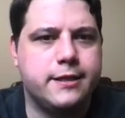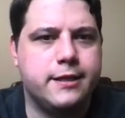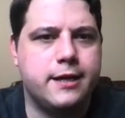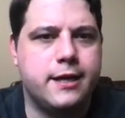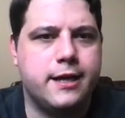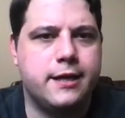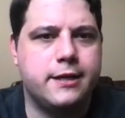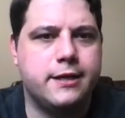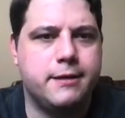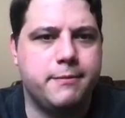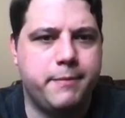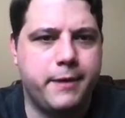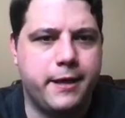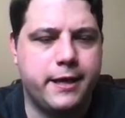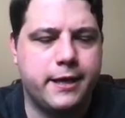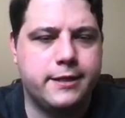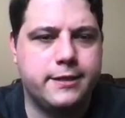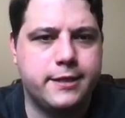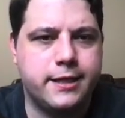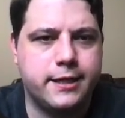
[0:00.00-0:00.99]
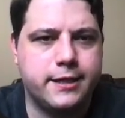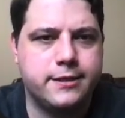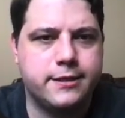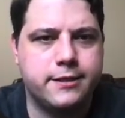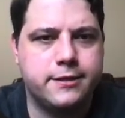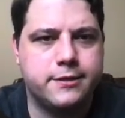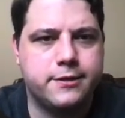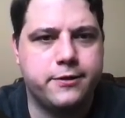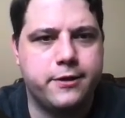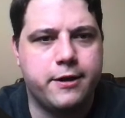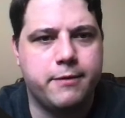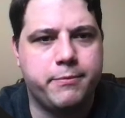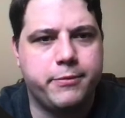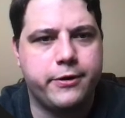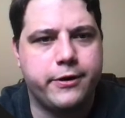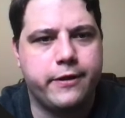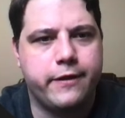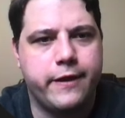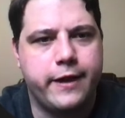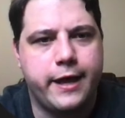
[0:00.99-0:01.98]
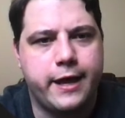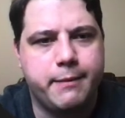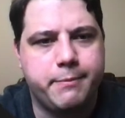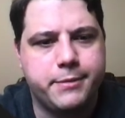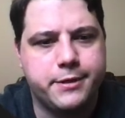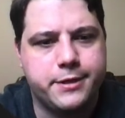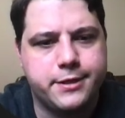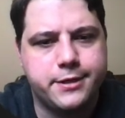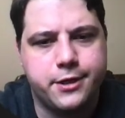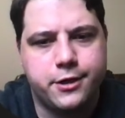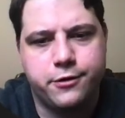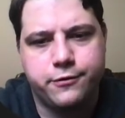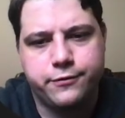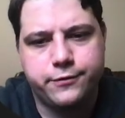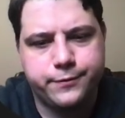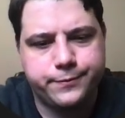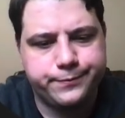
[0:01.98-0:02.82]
and not dependencies because they're not part of the app itself.